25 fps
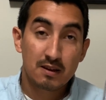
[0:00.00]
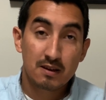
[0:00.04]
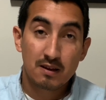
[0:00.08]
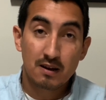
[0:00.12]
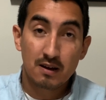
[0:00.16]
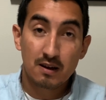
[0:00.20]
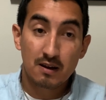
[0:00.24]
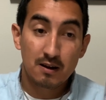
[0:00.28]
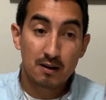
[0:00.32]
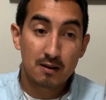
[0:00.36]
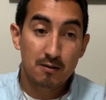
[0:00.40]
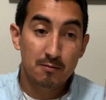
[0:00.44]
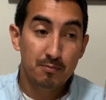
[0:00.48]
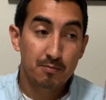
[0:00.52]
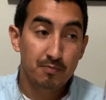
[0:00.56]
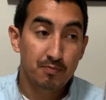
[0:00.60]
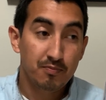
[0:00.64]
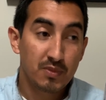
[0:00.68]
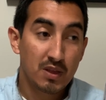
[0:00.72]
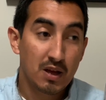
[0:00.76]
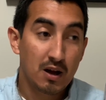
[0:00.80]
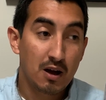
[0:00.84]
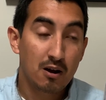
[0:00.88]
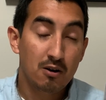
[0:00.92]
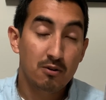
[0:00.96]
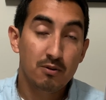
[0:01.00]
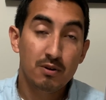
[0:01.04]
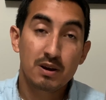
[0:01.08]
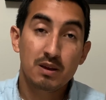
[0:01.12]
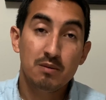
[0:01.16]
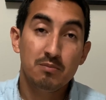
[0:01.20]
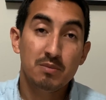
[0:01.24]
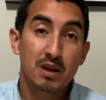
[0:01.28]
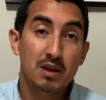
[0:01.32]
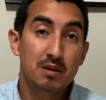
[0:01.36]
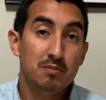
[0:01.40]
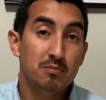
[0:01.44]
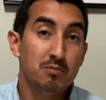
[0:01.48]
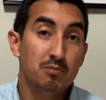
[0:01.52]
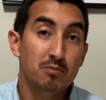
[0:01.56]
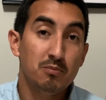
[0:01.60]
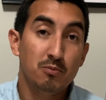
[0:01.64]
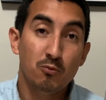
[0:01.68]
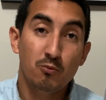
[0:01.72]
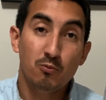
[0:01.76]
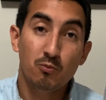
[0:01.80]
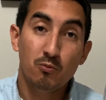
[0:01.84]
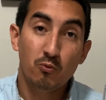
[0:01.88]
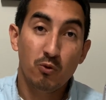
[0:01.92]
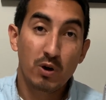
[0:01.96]
I already made
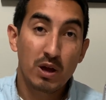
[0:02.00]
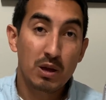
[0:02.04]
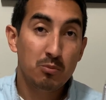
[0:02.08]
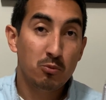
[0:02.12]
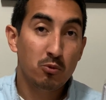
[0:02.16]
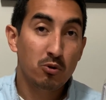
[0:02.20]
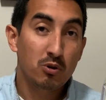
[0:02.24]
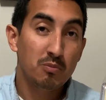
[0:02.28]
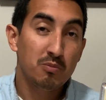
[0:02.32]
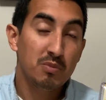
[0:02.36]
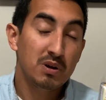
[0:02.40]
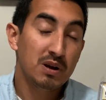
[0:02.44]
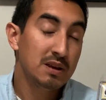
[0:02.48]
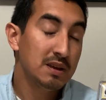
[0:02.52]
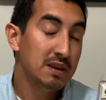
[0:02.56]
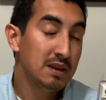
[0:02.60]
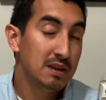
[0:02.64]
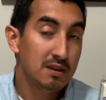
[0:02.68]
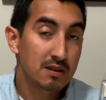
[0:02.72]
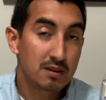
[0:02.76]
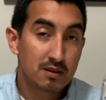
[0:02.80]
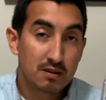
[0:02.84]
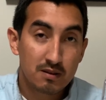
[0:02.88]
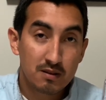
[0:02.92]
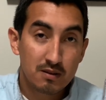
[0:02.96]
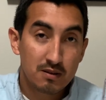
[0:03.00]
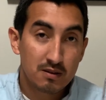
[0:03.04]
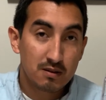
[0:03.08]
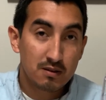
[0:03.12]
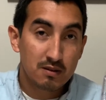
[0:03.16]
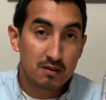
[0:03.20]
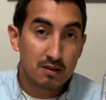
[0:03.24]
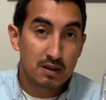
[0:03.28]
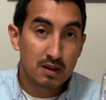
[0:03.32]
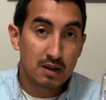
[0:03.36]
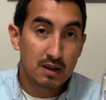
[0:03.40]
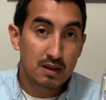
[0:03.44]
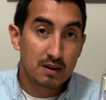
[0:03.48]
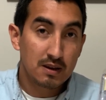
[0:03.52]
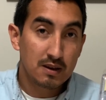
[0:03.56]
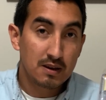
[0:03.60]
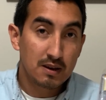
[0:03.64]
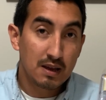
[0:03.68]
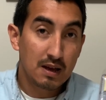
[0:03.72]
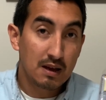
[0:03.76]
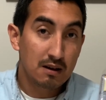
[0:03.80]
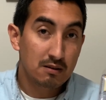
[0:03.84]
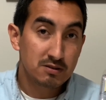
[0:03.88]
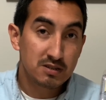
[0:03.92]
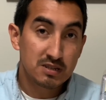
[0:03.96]
way more money in it
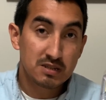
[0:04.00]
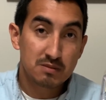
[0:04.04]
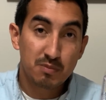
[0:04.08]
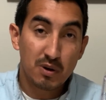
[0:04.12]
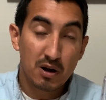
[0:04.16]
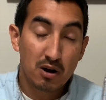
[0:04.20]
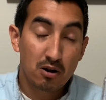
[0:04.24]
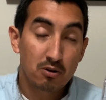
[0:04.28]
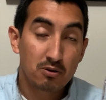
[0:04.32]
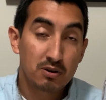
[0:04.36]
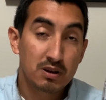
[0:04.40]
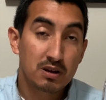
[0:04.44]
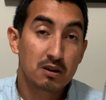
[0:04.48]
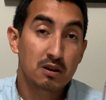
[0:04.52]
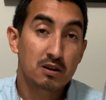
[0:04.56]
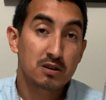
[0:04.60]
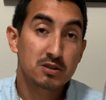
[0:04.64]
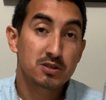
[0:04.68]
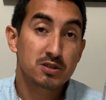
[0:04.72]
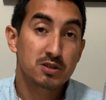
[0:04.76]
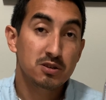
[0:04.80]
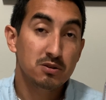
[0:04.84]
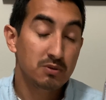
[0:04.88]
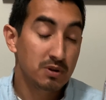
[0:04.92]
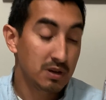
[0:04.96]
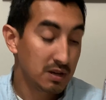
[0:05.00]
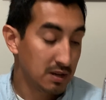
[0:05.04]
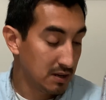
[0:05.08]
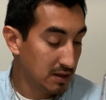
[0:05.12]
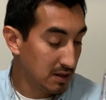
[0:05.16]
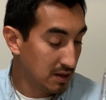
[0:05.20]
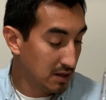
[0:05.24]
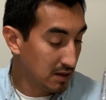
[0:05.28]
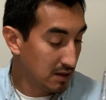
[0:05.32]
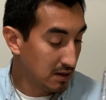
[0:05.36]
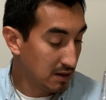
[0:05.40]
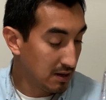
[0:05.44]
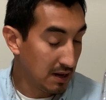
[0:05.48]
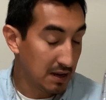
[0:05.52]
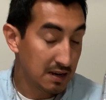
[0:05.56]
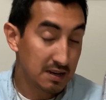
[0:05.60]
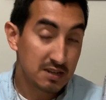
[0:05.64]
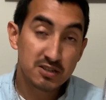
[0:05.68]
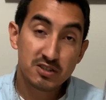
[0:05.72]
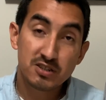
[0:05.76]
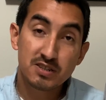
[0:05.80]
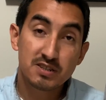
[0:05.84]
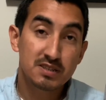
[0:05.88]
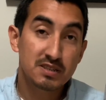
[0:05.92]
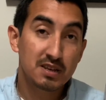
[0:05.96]
now just by holding on to it, and
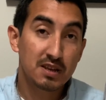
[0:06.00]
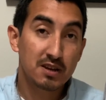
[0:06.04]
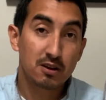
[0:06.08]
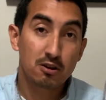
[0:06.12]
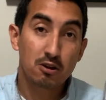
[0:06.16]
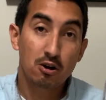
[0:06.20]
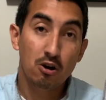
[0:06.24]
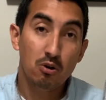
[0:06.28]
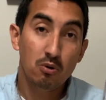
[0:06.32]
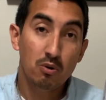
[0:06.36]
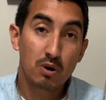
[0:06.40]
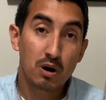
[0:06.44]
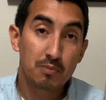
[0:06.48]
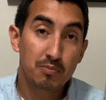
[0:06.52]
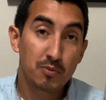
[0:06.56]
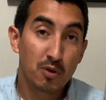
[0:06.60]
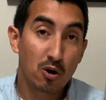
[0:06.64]
it's just gonna go up.